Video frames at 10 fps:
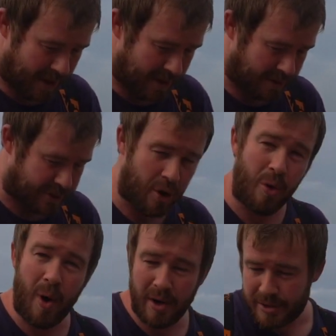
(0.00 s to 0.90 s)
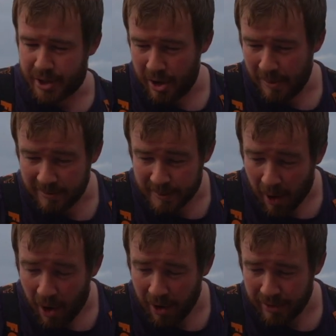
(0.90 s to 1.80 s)
you know, sort of 1-2 months
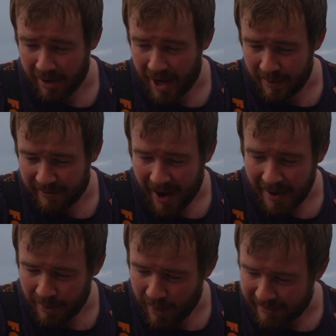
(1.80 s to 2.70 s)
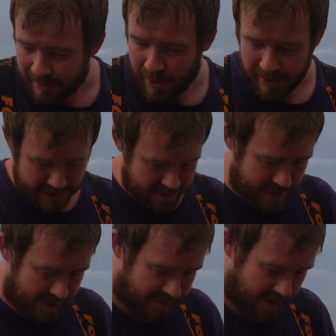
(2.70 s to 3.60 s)
behind really with how the weather was and
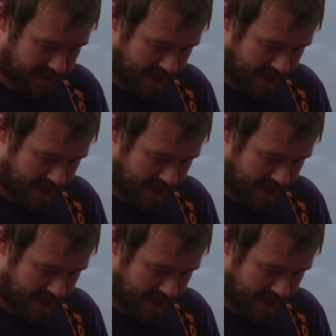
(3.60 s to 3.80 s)
stuff like